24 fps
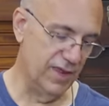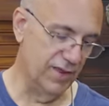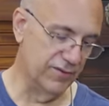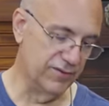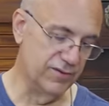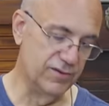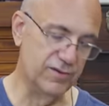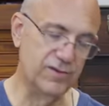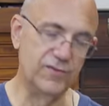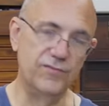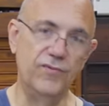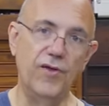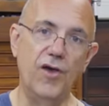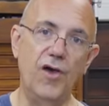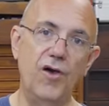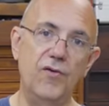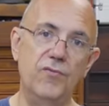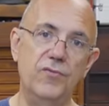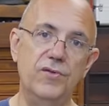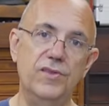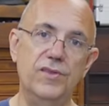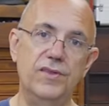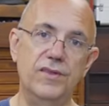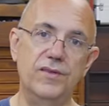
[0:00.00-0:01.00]
else that's
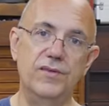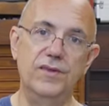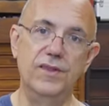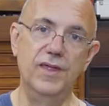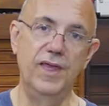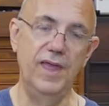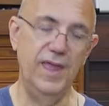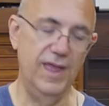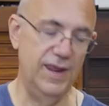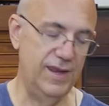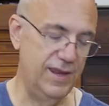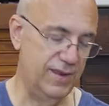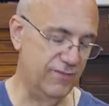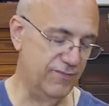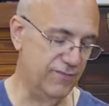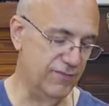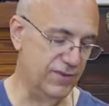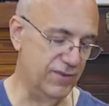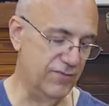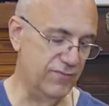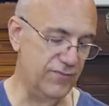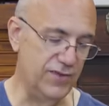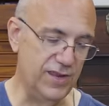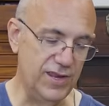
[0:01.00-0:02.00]
involved with the edit,
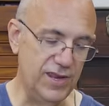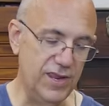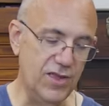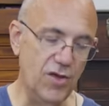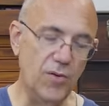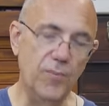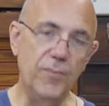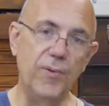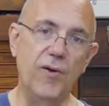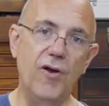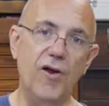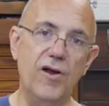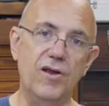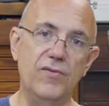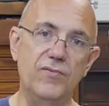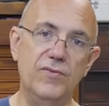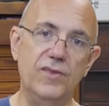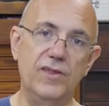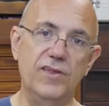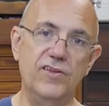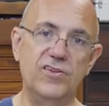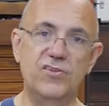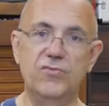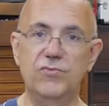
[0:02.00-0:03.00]
the video part of
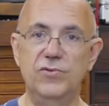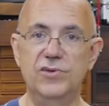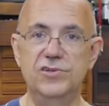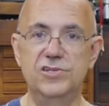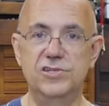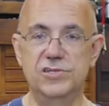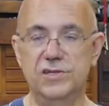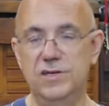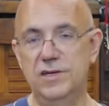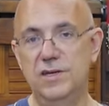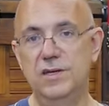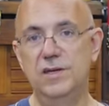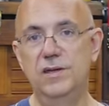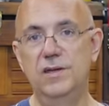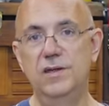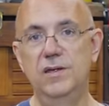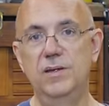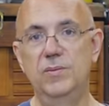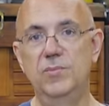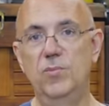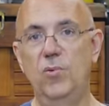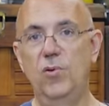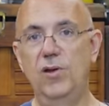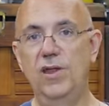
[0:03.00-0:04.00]
this, which
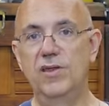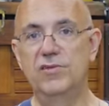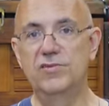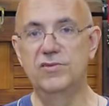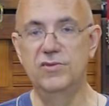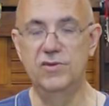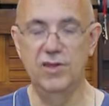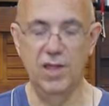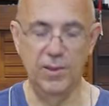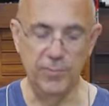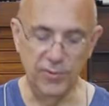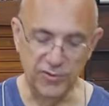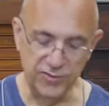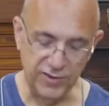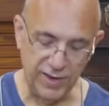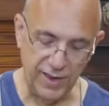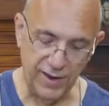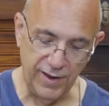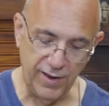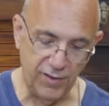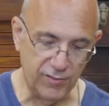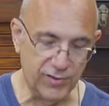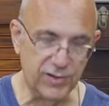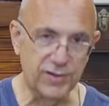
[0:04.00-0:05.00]
more or less doubles
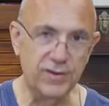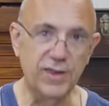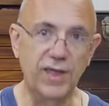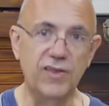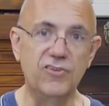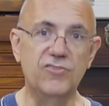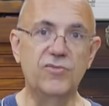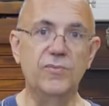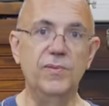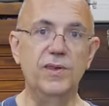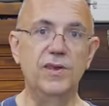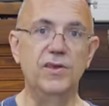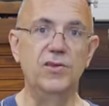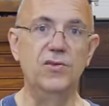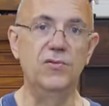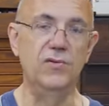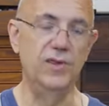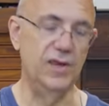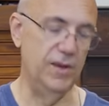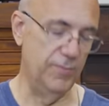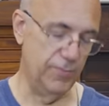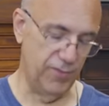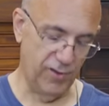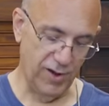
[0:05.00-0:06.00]
how long it takes for me to do
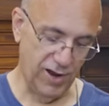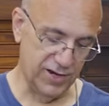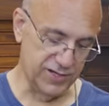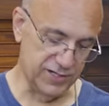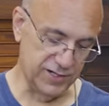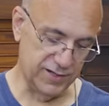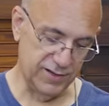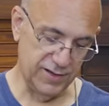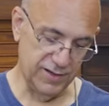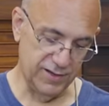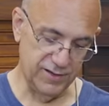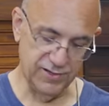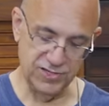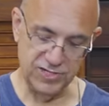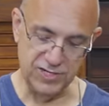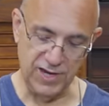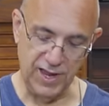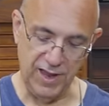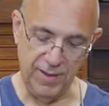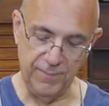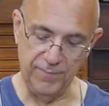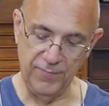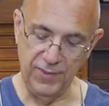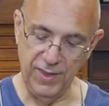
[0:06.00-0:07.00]
any project in the
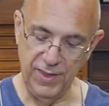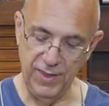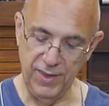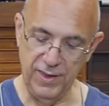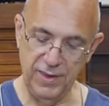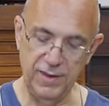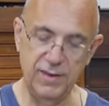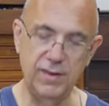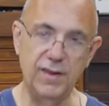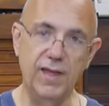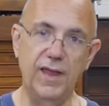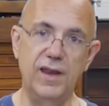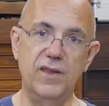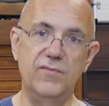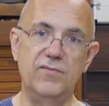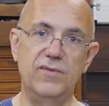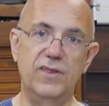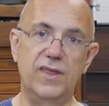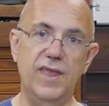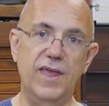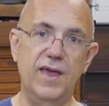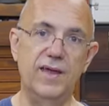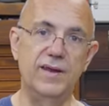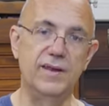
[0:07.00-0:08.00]
shop, not
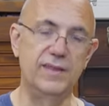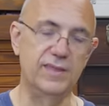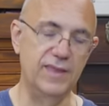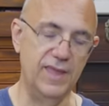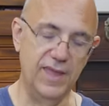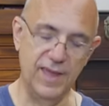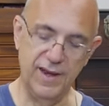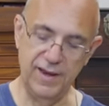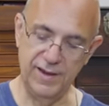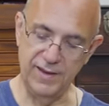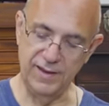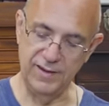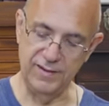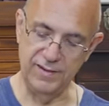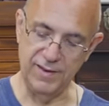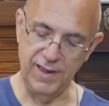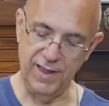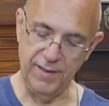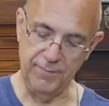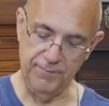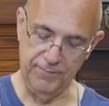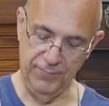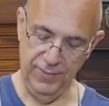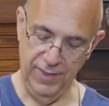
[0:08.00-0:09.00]
even counting the editing
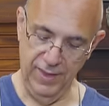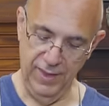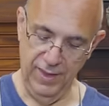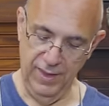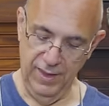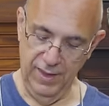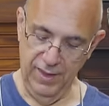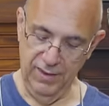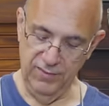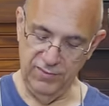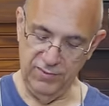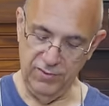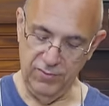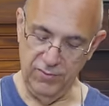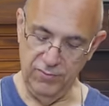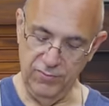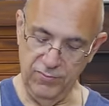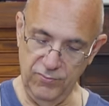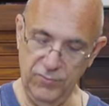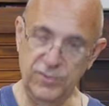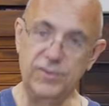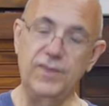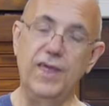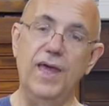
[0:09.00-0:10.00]
time.
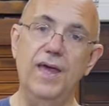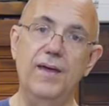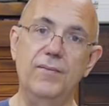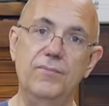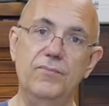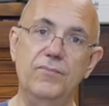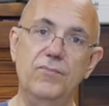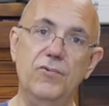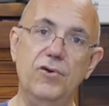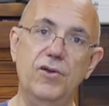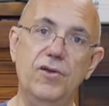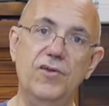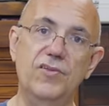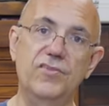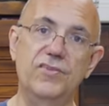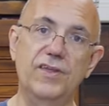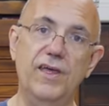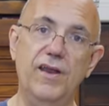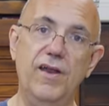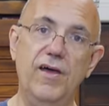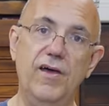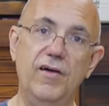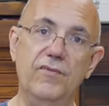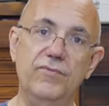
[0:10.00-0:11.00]
So with that, we're going to
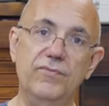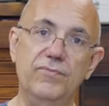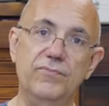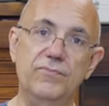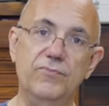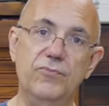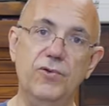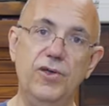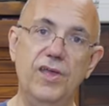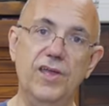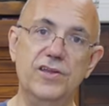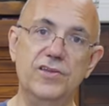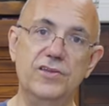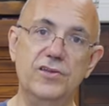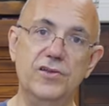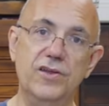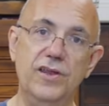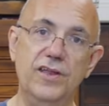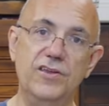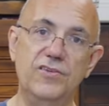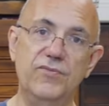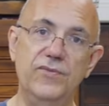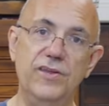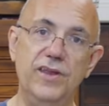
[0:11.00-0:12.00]
sign off. We'll catch you on
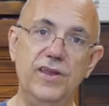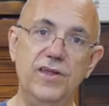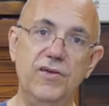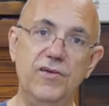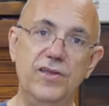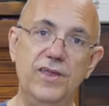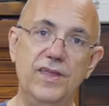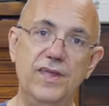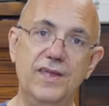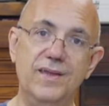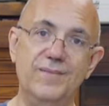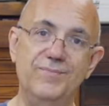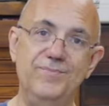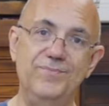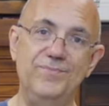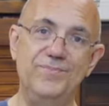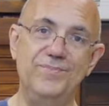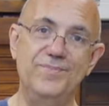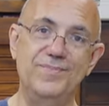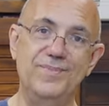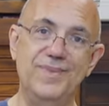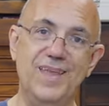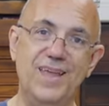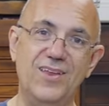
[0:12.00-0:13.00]
the next video again.
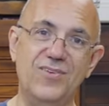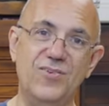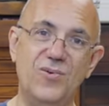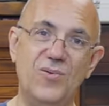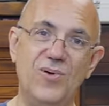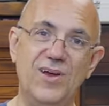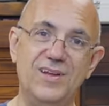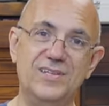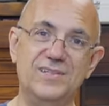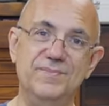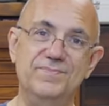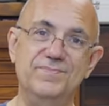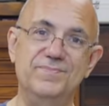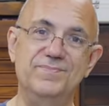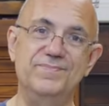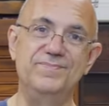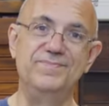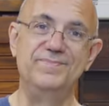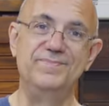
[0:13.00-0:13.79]
Thanks for watching.